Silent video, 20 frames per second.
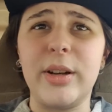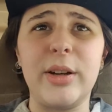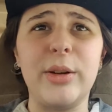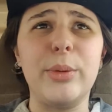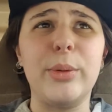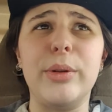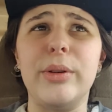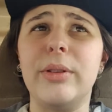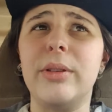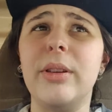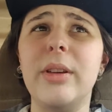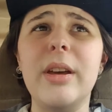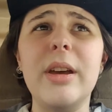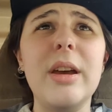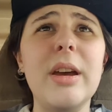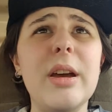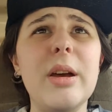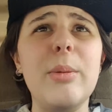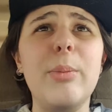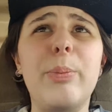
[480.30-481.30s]
and it was
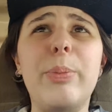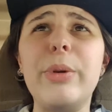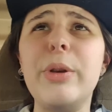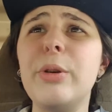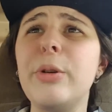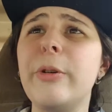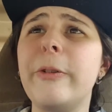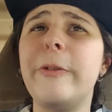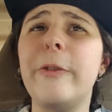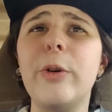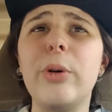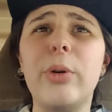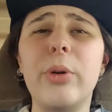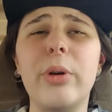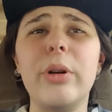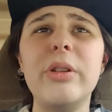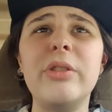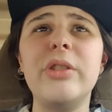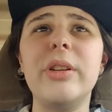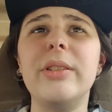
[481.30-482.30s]
beautiful,
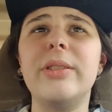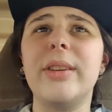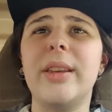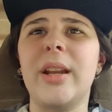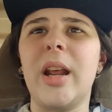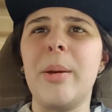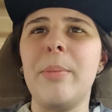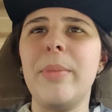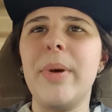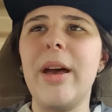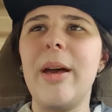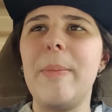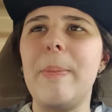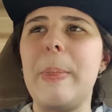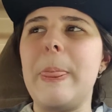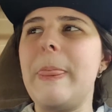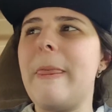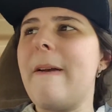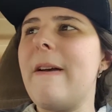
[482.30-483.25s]
gorgeous, and I met